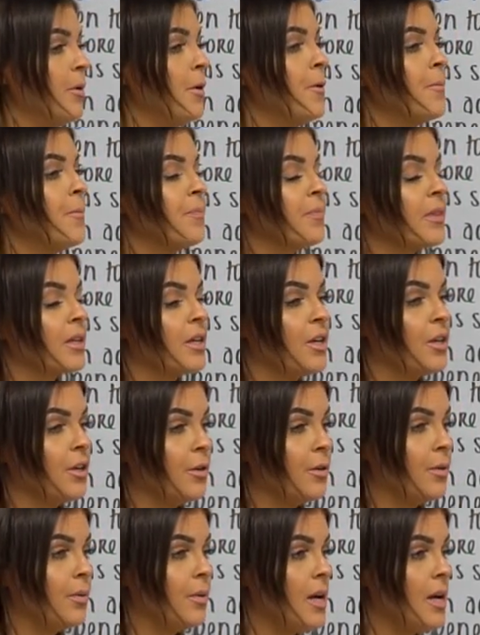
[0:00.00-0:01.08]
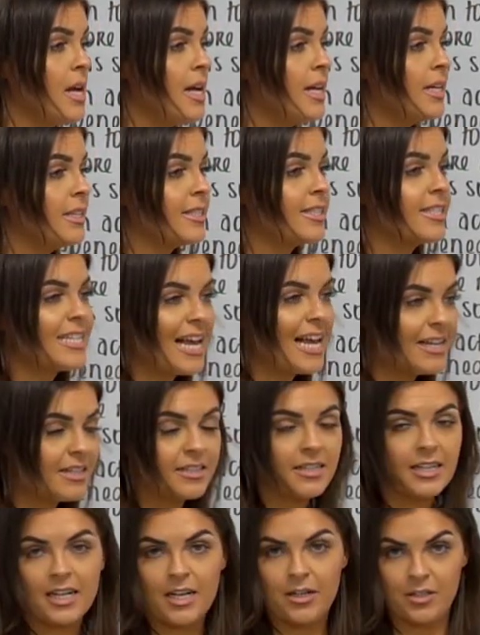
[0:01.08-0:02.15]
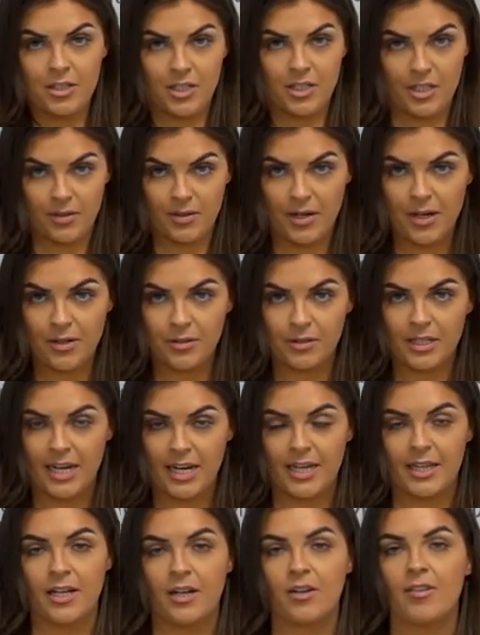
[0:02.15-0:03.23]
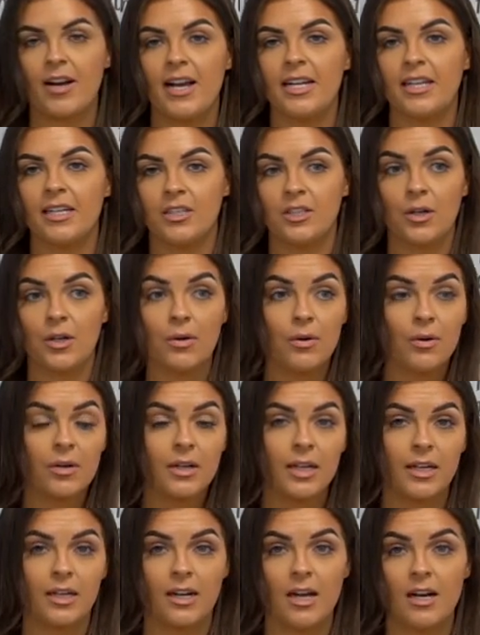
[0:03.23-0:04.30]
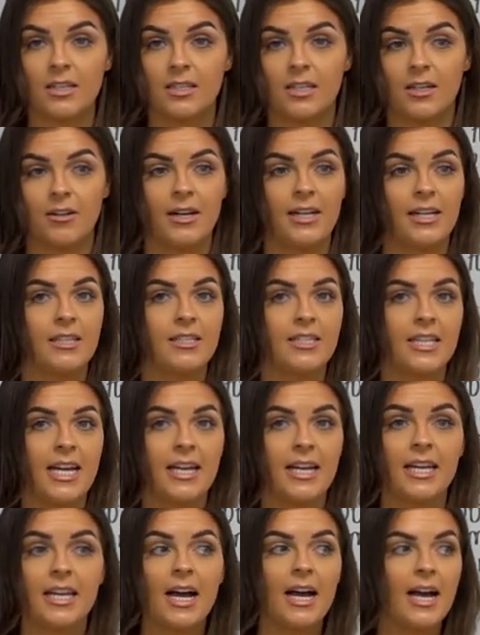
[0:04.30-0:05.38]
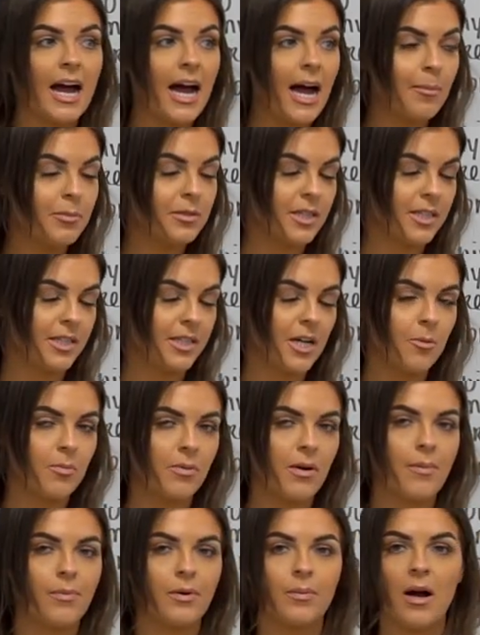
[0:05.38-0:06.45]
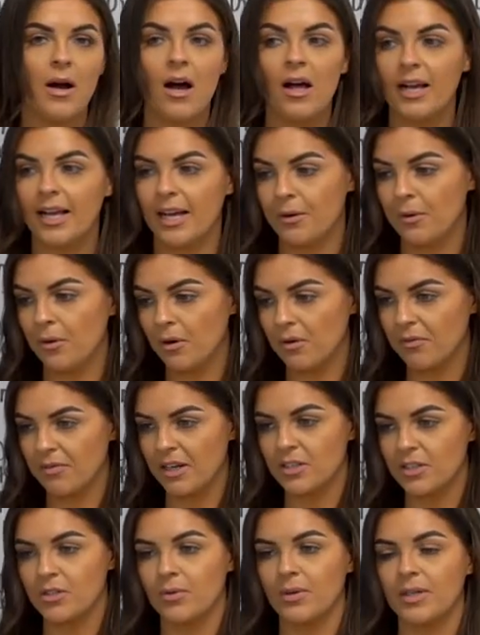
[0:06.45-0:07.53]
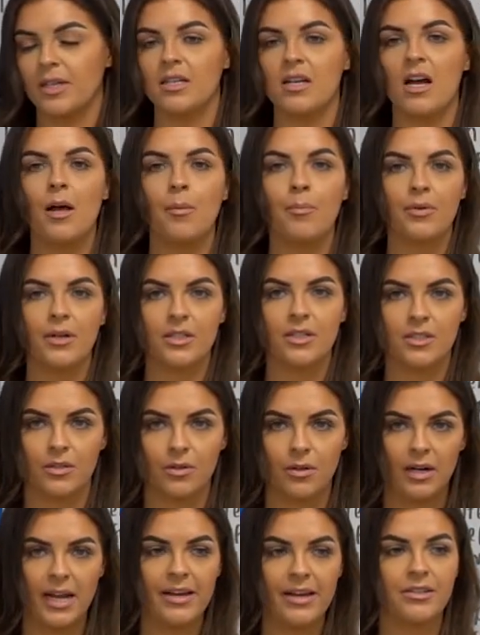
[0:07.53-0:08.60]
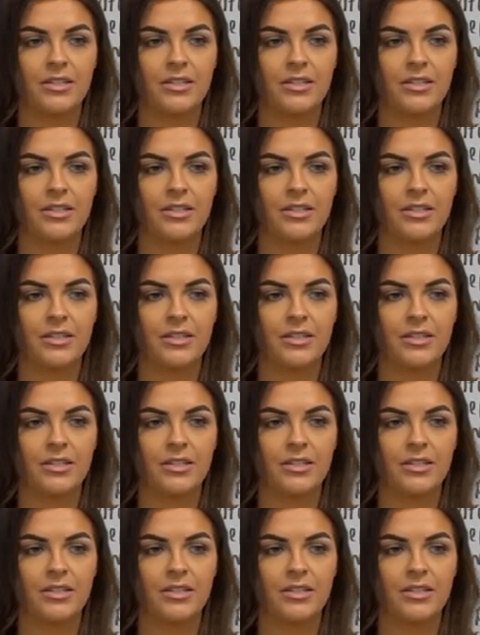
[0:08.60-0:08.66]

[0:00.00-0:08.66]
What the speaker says: group who says they're going to do loads, okay? They're great at talking lots, they're great at saying, yeah, absolutely no problem, I'll get all of that sorted, I'll print it